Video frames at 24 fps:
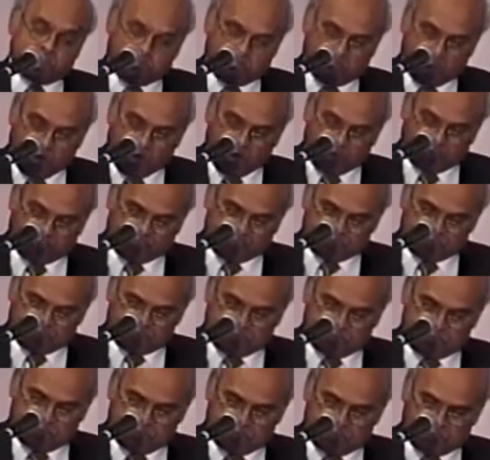of
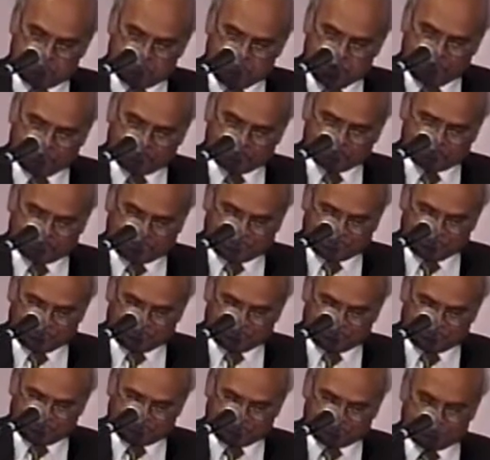others.
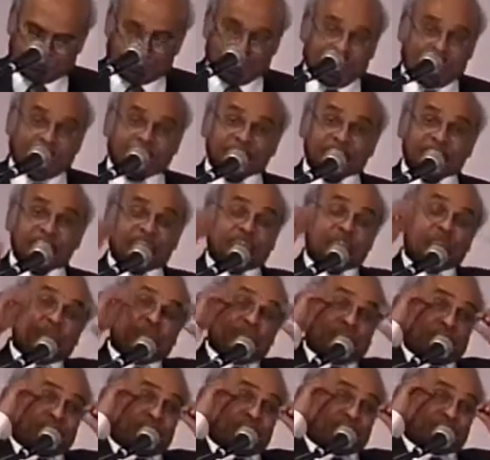Elton
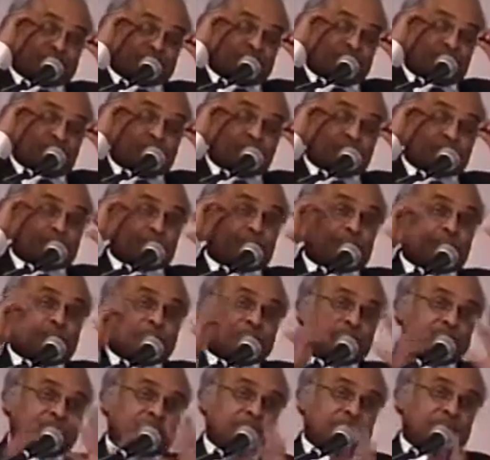Trueblood was a famous
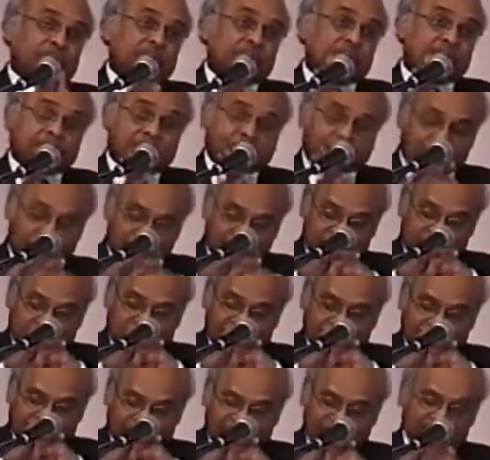preacher from the last
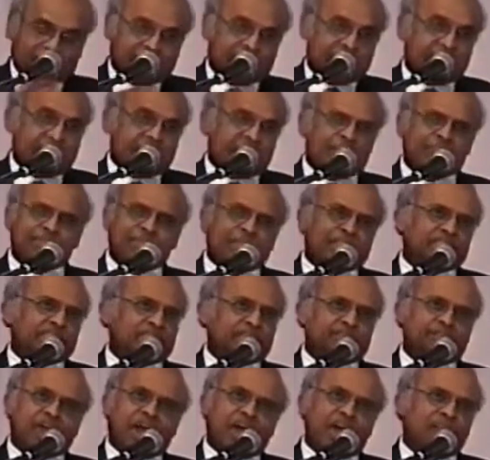century. He makes
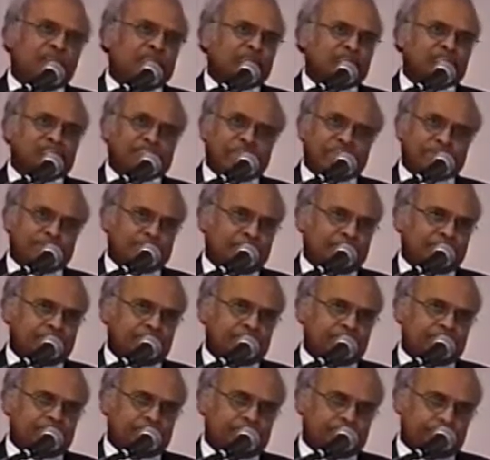this powerful statement:
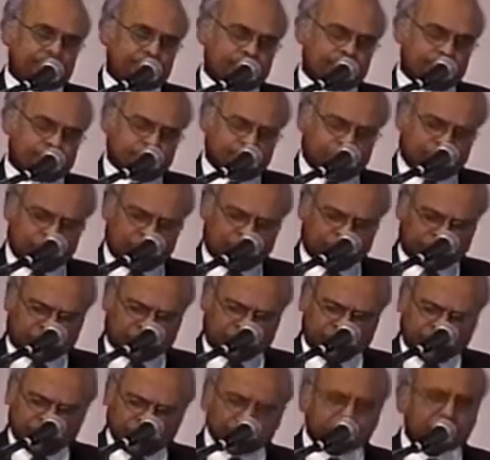the
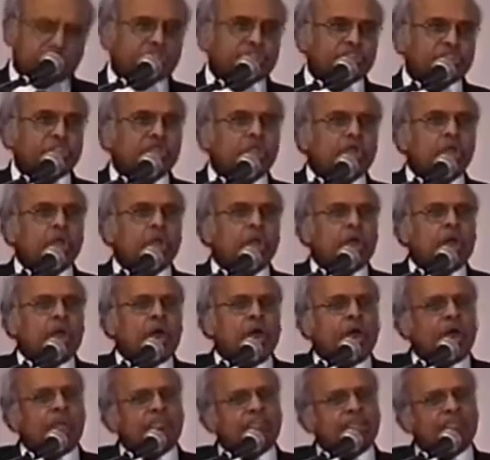church,
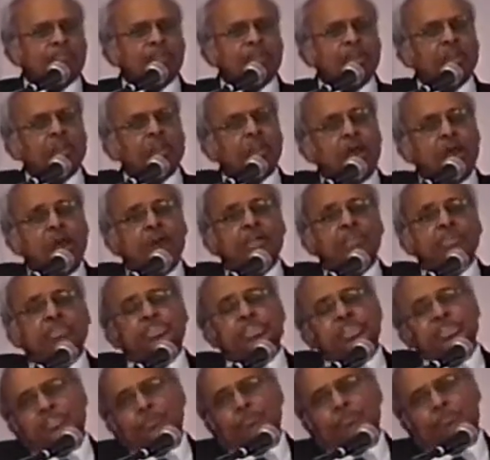however
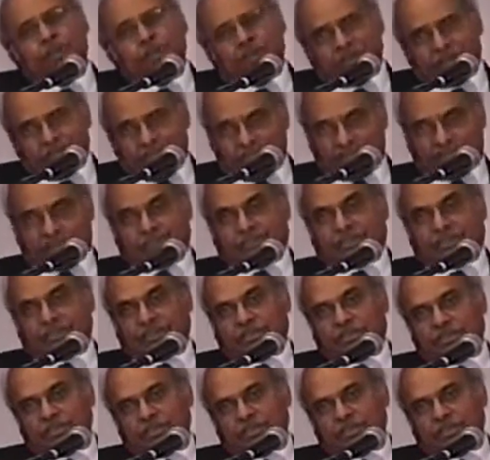large its buildings,